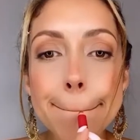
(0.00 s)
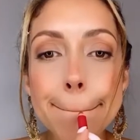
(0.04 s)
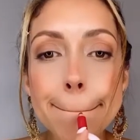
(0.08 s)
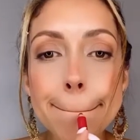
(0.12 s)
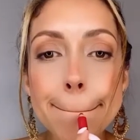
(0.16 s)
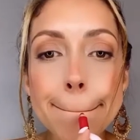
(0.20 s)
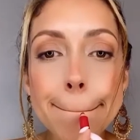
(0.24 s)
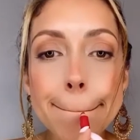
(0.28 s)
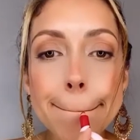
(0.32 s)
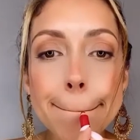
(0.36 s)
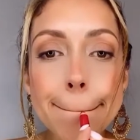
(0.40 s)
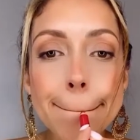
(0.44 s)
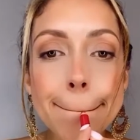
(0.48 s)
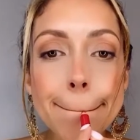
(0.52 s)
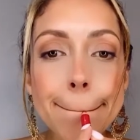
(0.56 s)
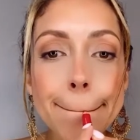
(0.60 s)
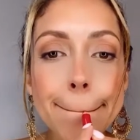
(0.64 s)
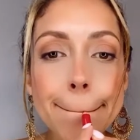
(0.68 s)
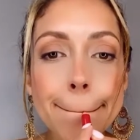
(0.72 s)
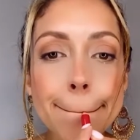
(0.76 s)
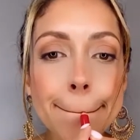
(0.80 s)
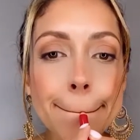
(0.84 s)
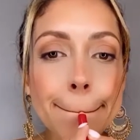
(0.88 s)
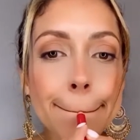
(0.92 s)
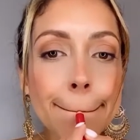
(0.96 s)

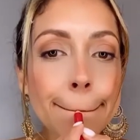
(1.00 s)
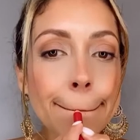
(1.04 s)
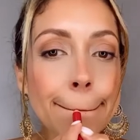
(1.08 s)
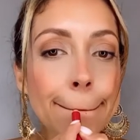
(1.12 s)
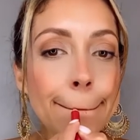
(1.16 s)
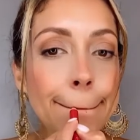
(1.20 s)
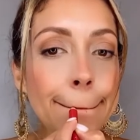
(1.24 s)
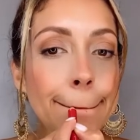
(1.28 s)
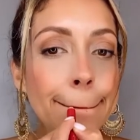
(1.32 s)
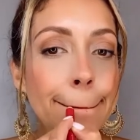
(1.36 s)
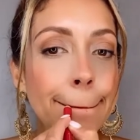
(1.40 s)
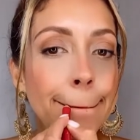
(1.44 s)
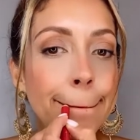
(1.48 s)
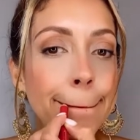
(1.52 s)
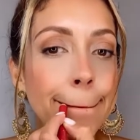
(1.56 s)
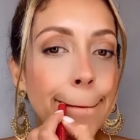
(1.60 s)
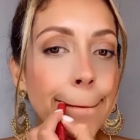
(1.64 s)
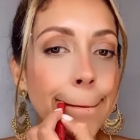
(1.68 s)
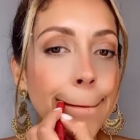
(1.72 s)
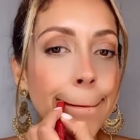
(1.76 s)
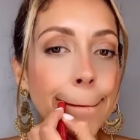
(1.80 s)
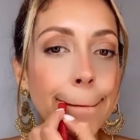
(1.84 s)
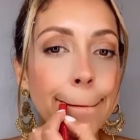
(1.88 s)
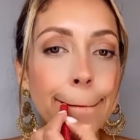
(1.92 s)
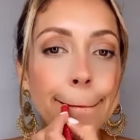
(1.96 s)

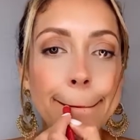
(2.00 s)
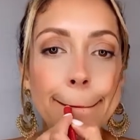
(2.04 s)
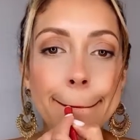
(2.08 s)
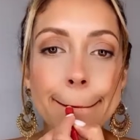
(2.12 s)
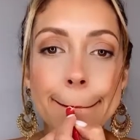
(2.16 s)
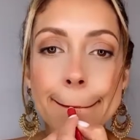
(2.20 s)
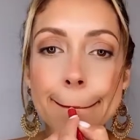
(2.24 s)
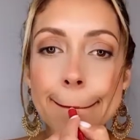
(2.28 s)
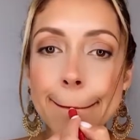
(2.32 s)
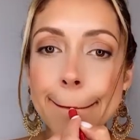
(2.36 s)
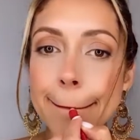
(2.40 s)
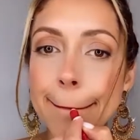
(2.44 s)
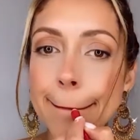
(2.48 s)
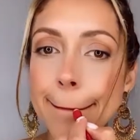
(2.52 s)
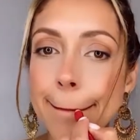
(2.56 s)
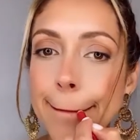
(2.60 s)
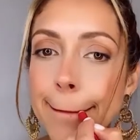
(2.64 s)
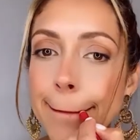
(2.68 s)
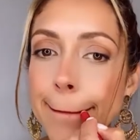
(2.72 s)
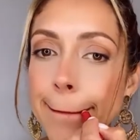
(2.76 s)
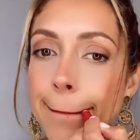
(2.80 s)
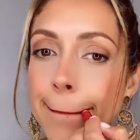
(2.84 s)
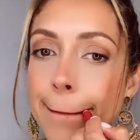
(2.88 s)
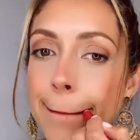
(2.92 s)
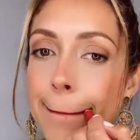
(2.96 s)

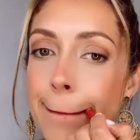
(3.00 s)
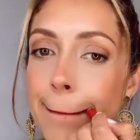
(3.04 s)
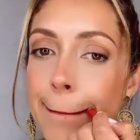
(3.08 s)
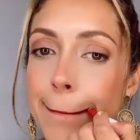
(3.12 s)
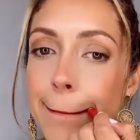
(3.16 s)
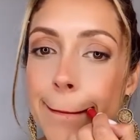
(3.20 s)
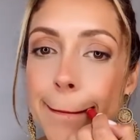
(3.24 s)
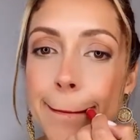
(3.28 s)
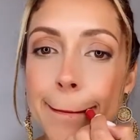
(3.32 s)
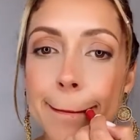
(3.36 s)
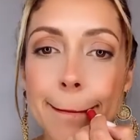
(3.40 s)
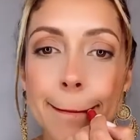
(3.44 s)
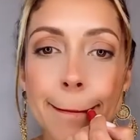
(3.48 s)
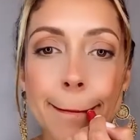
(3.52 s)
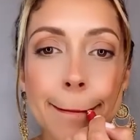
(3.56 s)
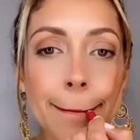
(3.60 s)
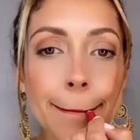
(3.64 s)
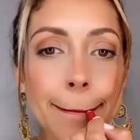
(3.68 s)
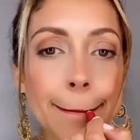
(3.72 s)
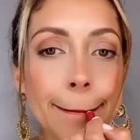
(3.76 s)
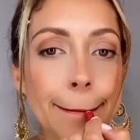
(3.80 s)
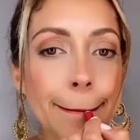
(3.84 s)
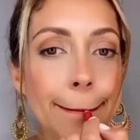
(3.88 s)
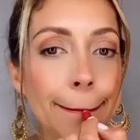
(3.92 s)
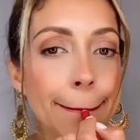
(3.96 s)

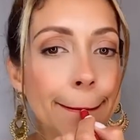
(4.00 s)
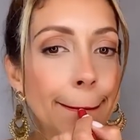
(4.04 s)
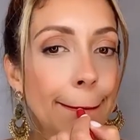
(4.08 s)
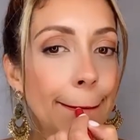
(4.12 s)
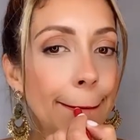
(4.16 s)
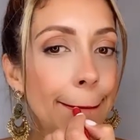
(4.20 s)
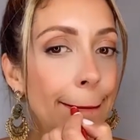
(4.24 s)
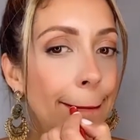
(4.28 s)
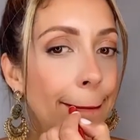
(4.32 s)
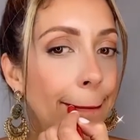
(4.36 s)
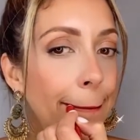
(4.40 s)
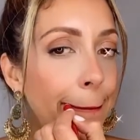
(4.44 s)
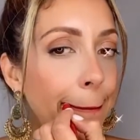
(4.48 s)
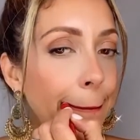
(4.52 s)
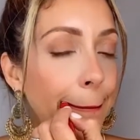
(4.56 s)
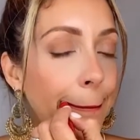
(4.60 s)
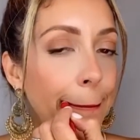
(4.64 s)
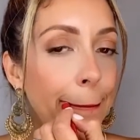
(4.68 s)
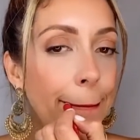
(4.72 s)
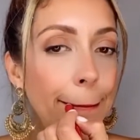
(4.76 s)
(no one is talking)